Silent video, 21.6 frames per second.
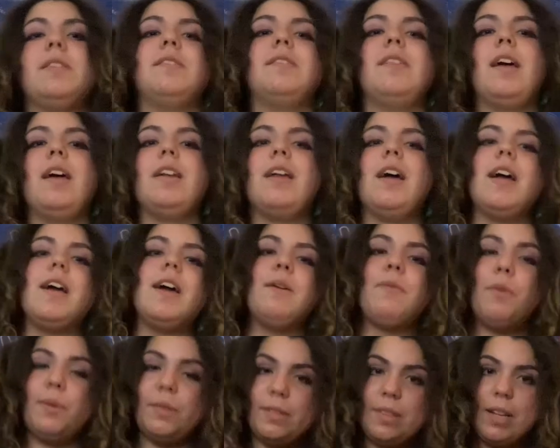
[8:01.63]
that I
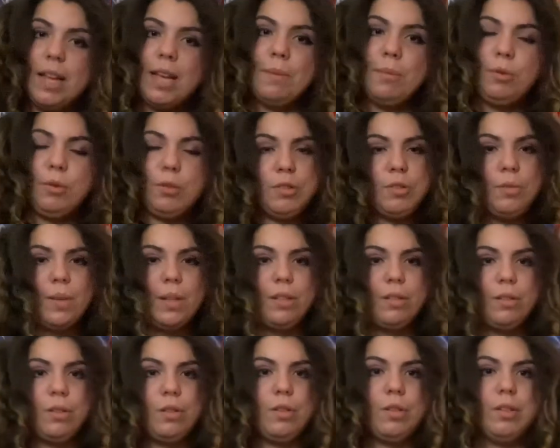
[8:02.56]
wasn't able to
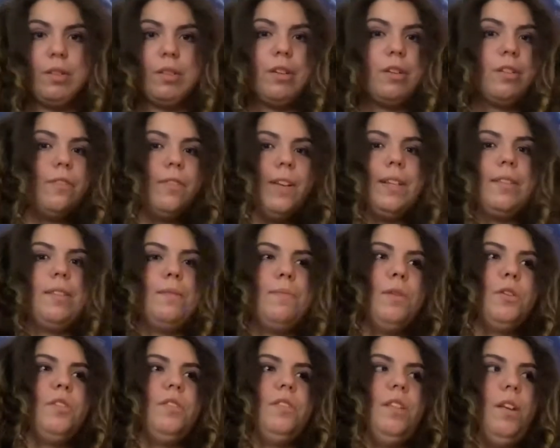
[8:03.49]
include a certain race as
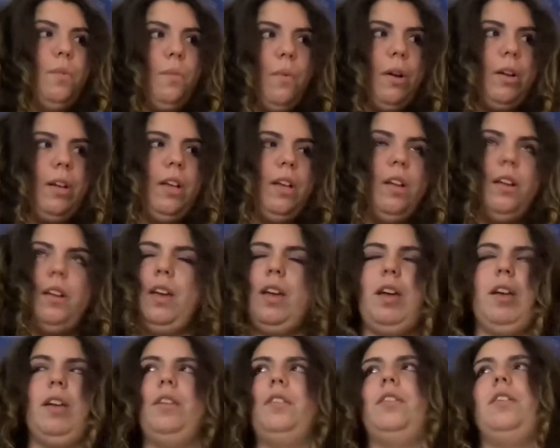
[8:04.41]
much as I wanted,
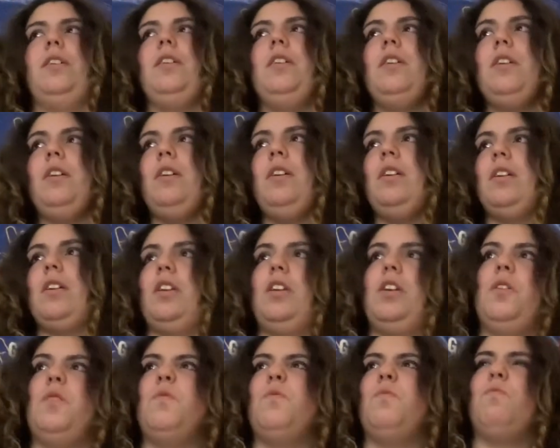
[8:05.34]
and,
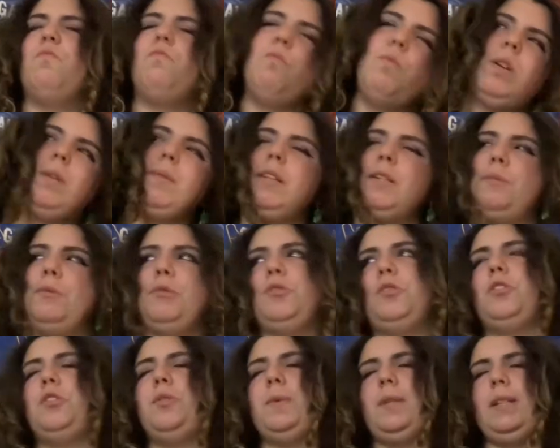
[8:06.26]
what am I supposed
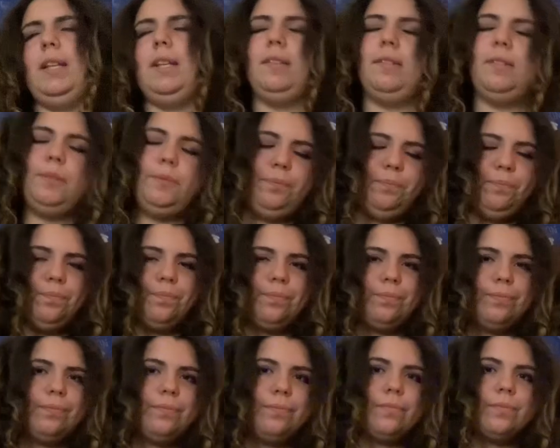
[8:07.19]
to do with this?
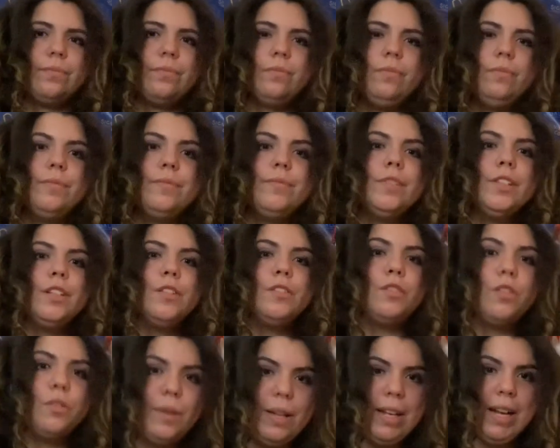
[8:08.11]

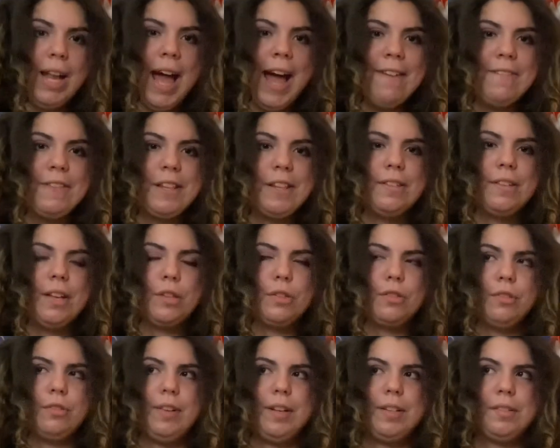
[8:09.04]
So in having these
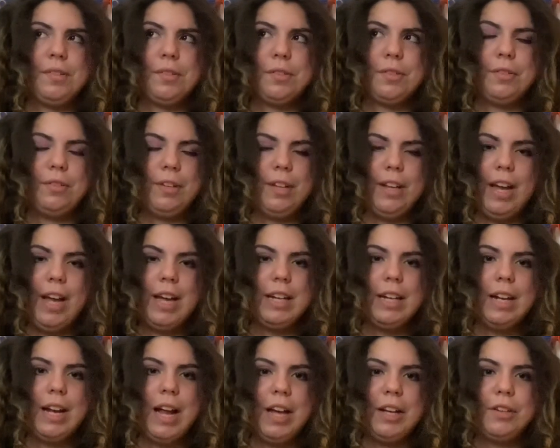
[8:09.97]
extra races
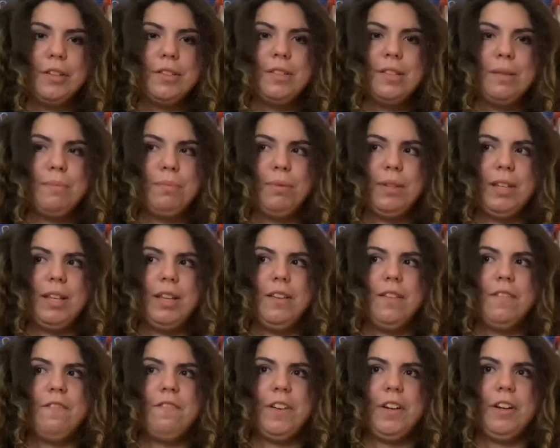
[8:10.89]
created, I could
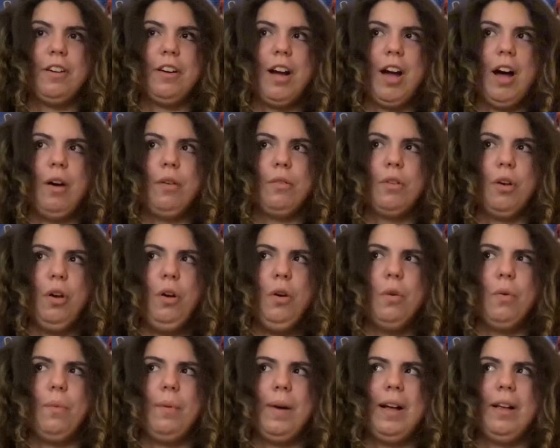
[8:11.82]
simply figure out,
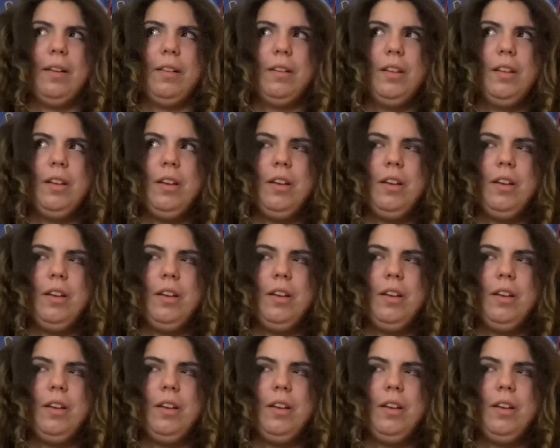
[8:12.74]
oh, well,